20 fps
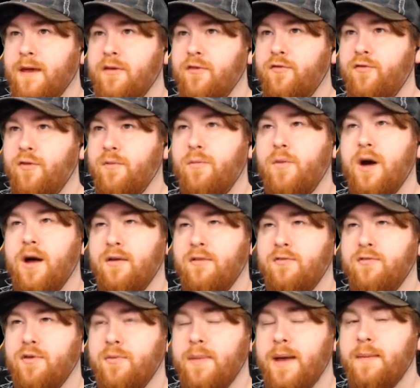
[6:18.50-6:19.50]
from what I
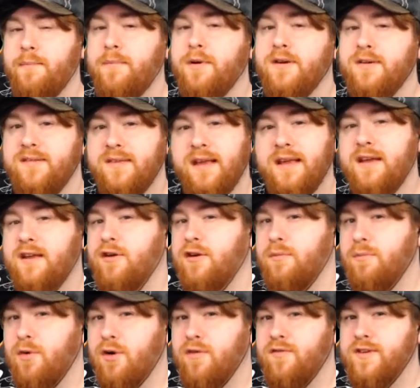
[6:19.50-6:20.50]
remember, it's taken
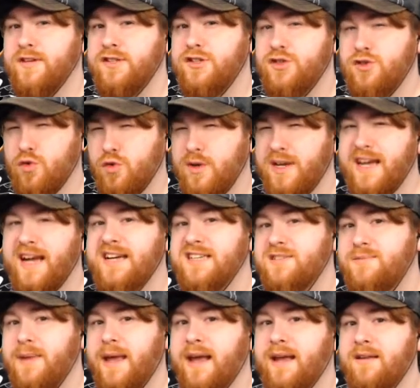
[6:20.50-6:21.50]
on more of a story
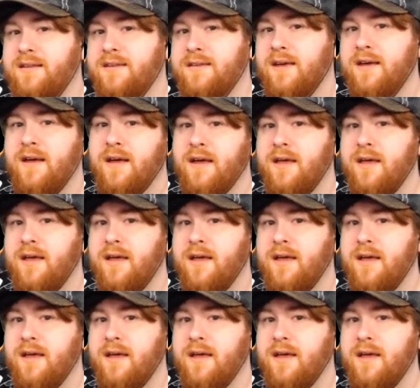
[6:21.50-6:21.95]
aspect